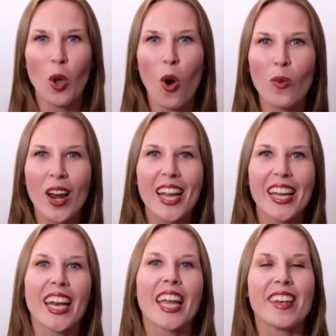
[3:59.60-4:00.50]
All
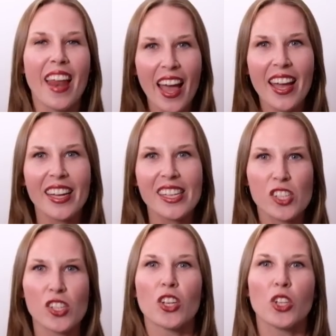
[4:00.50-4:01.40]
right,
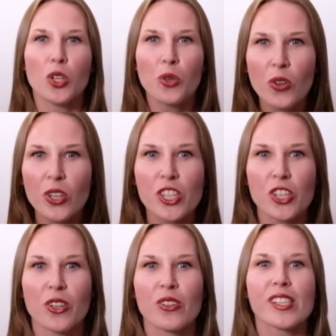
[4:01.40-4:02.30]
next, you could
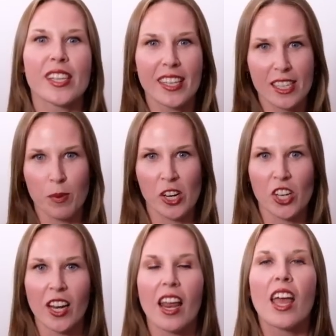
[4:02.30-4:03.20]
use the
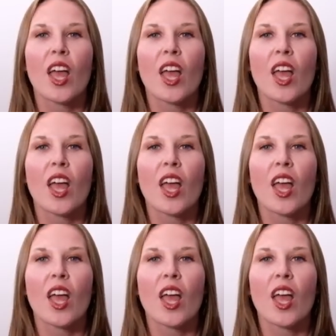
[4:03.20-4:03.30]
expression